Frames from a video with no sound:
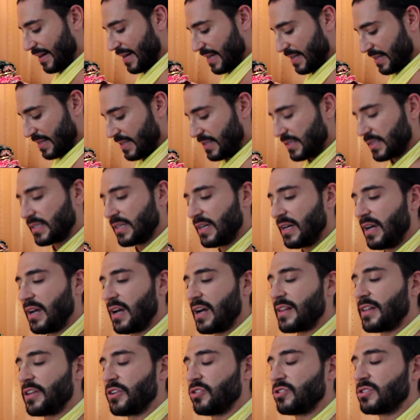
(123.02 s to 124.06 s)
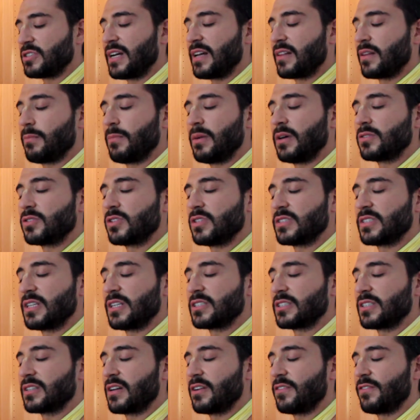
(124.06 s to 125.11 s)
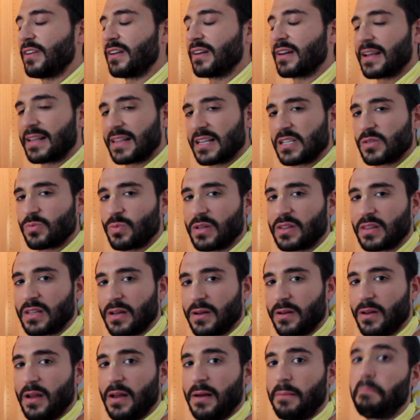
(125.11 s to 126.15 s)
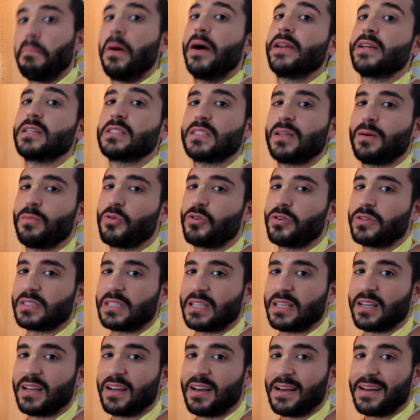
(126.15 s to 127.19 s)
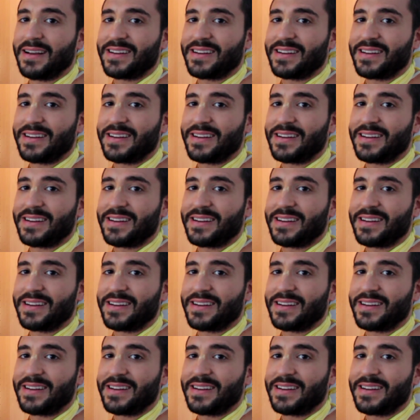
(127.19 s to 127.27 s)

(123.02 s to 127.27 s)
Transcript: like this, and then you chant the mantras touching their feet like this with the Manasamurti.